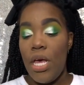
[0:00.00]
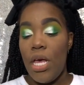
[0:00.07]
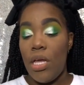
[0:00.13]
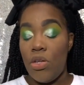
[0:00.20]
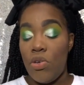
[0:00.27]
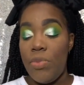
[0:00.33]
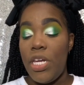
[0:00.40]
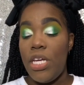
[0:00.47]

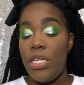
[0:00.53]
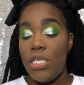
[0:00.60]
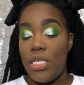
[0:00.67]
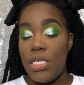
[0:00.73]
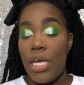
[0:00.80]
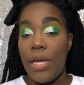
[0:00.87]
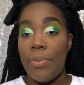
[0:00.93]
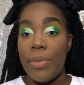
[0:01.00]
Illuminating
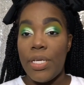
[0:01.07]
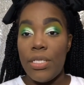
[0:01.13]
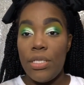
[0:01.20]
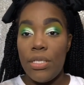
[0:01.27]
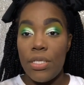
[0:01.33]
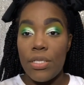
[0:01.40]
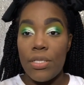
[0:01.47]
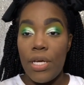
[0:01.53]
Setting Mist
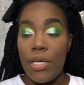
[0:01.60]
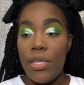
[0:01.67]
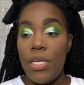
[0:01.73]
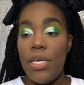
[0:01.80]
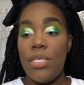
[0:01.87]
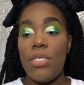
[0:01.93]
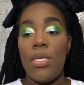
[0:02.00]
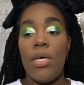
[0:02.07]
looks like
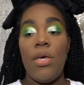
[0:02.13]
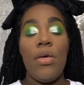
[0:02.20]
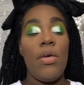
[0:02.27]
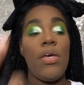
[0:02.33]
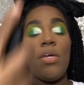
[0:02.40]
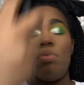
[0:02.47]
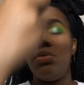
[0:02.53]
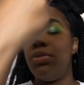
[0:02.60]
this.
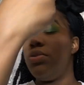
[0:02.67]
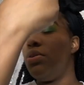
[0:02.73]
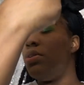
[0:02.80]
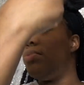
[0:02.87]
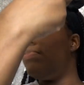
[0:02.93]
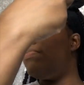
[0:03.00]
And I'm just going to